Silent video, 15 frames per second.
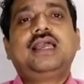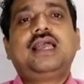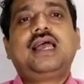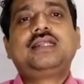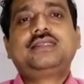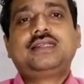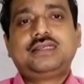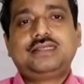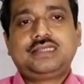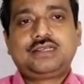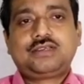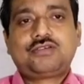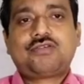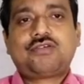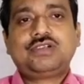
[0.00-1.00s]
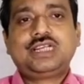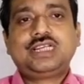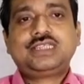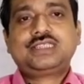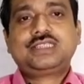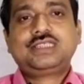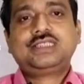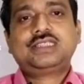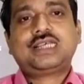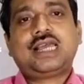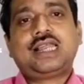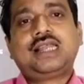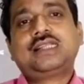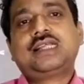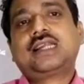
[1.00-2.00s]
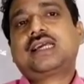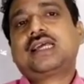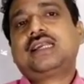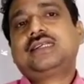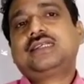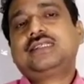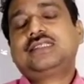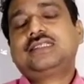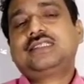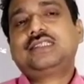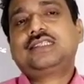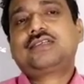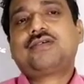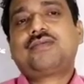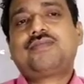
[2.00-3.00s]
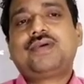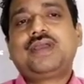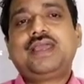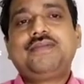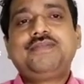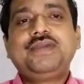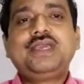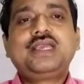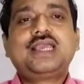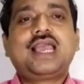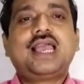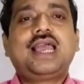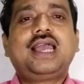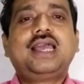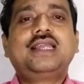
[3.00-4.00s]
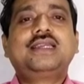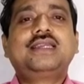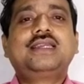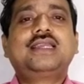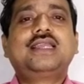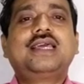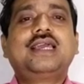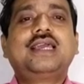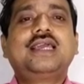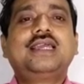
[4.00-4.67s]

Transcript: Athletic contest is another characteristic of epic, and